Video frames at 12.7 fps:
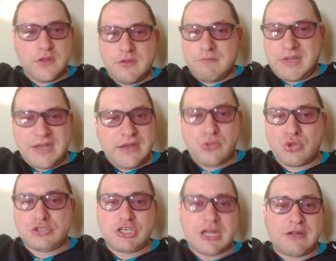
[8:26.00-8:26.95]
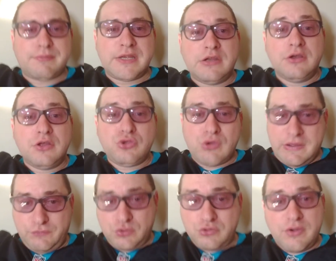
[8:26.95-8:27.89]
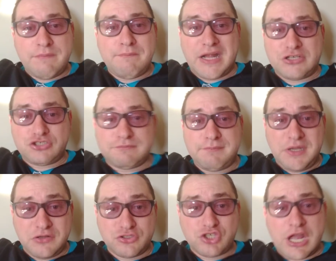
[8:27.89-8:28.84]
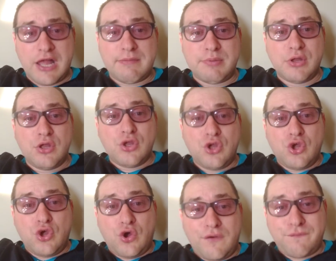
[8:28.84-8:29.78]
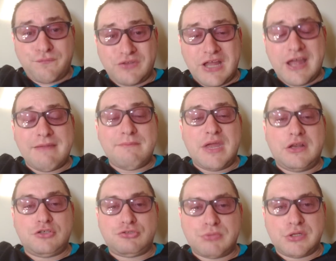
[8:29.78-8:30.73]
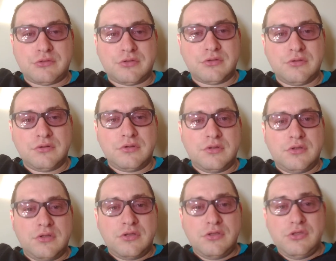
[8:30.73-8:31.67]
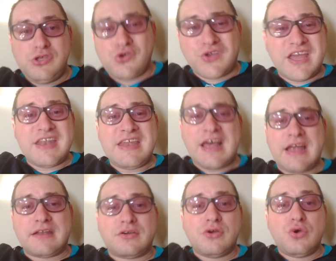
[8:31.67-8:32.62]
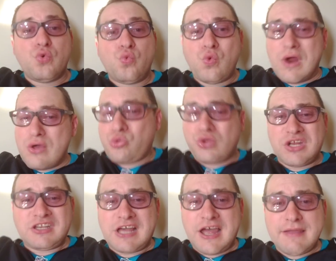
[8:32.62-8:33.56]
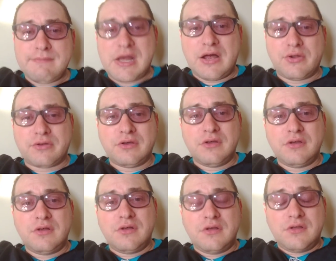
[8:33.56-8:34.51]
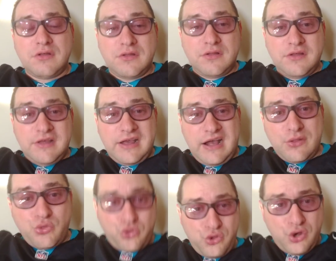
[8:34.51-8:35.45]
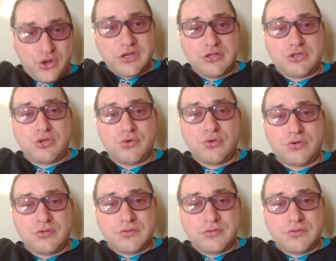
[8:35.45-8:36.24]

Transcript: But ladies and gentlemen, you have to do a much better job of time management. You cannot waste the time out on 3rd and 2